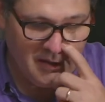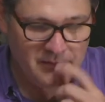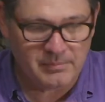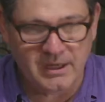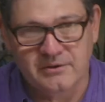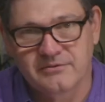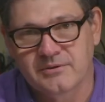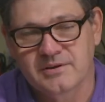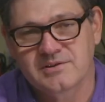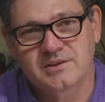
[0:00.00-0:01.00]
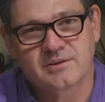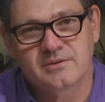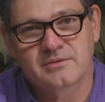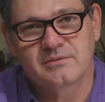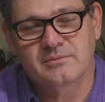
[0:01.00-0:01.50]
have the power for a
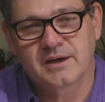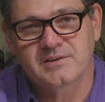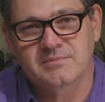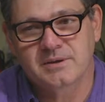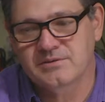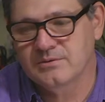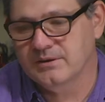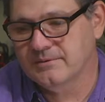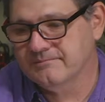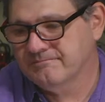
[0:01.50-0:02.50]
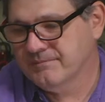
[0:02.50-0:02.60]
single rack space unit.